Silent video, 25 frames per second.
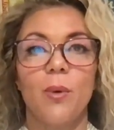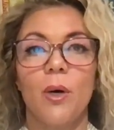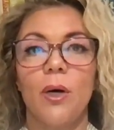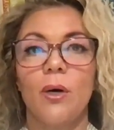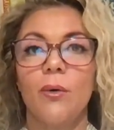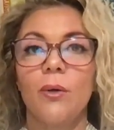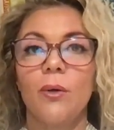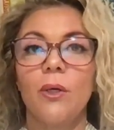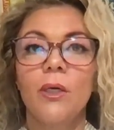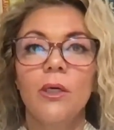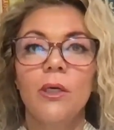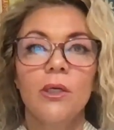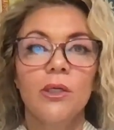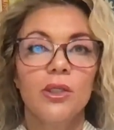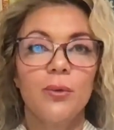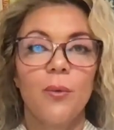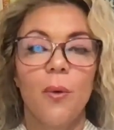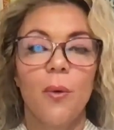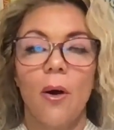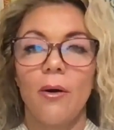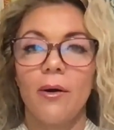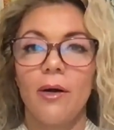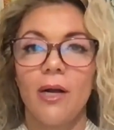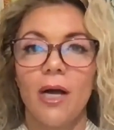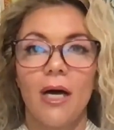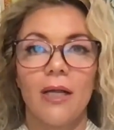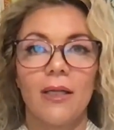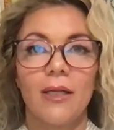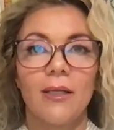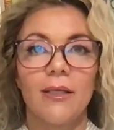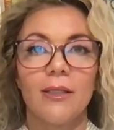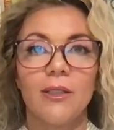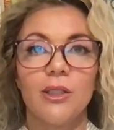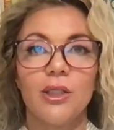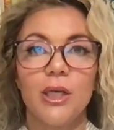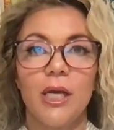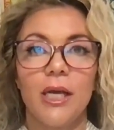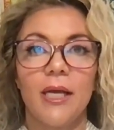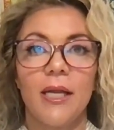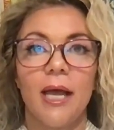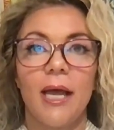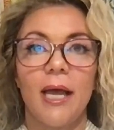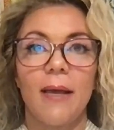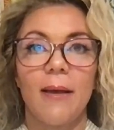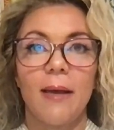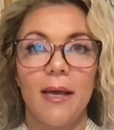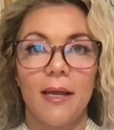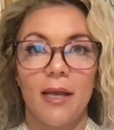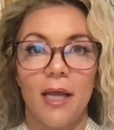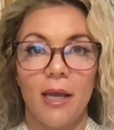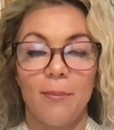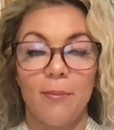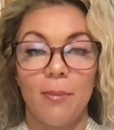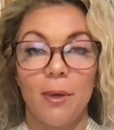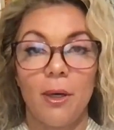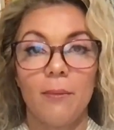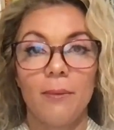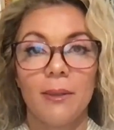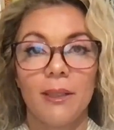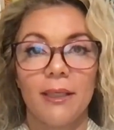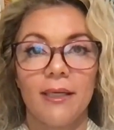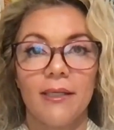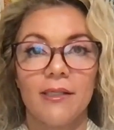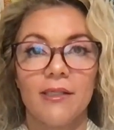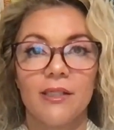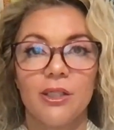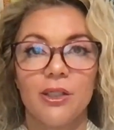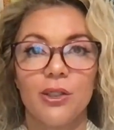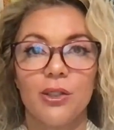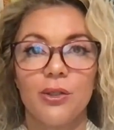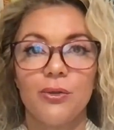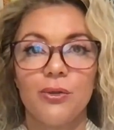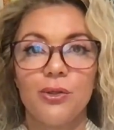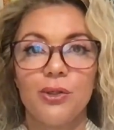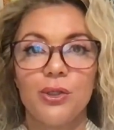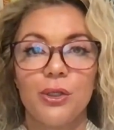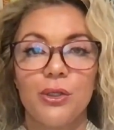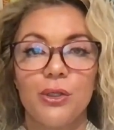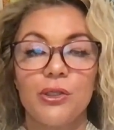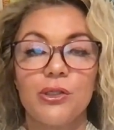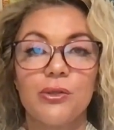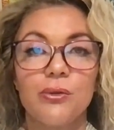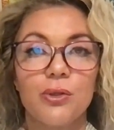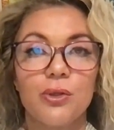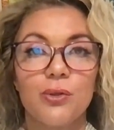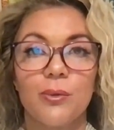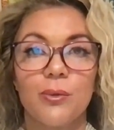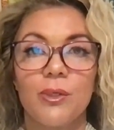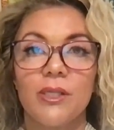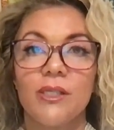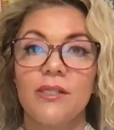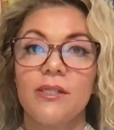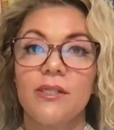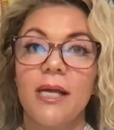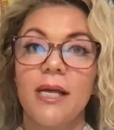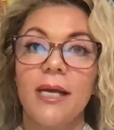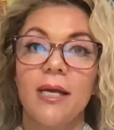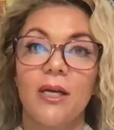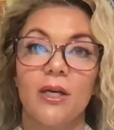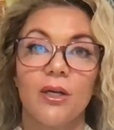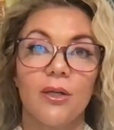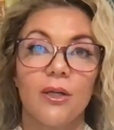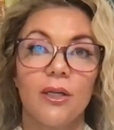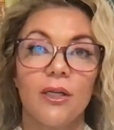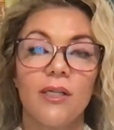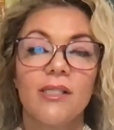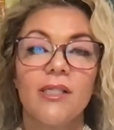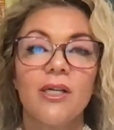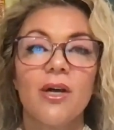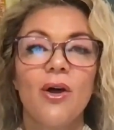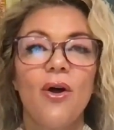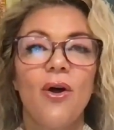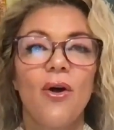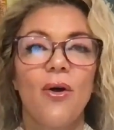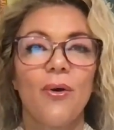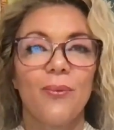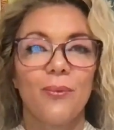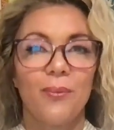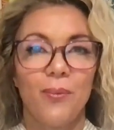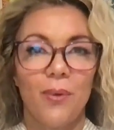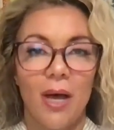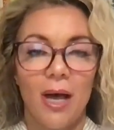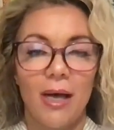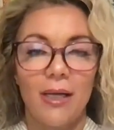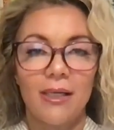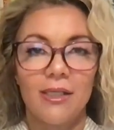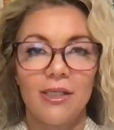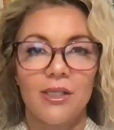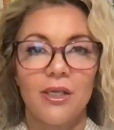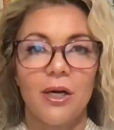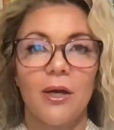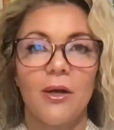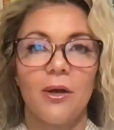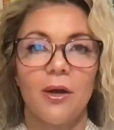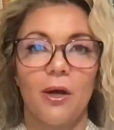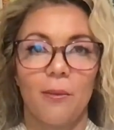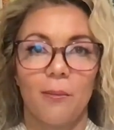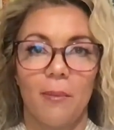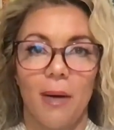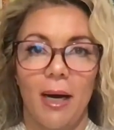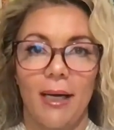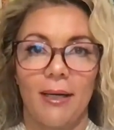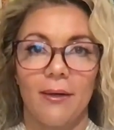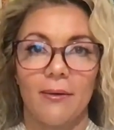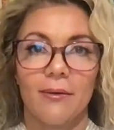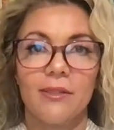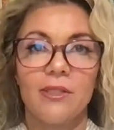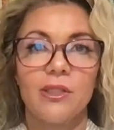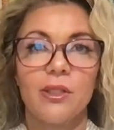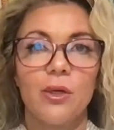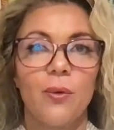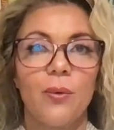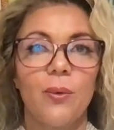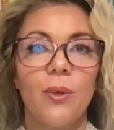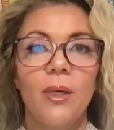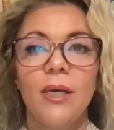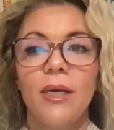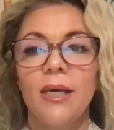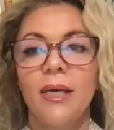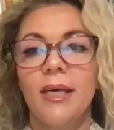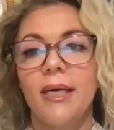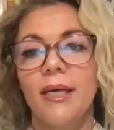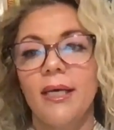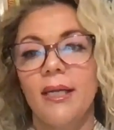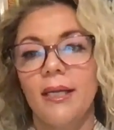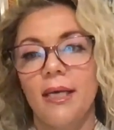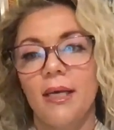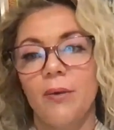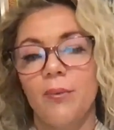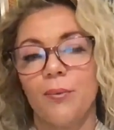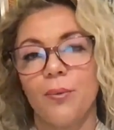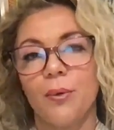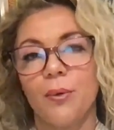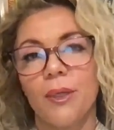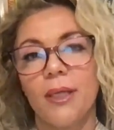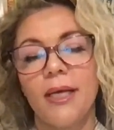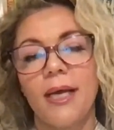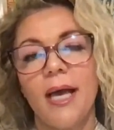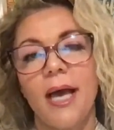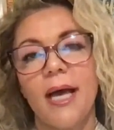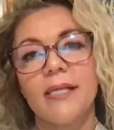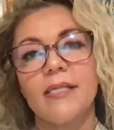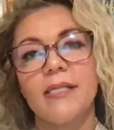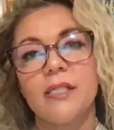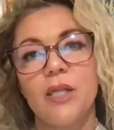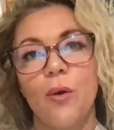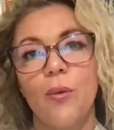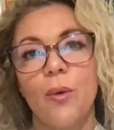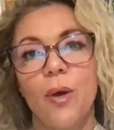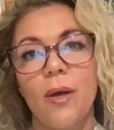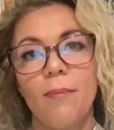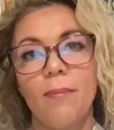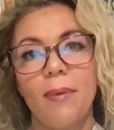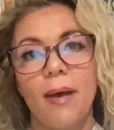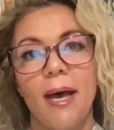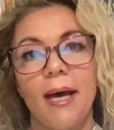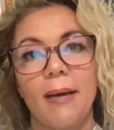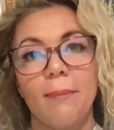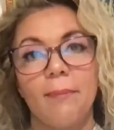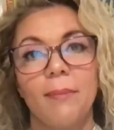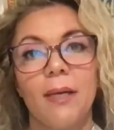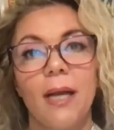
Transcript: Well, to our knowledge, in a public institution, surgeries, thank goodness, are not done on minors. So it really has no impact.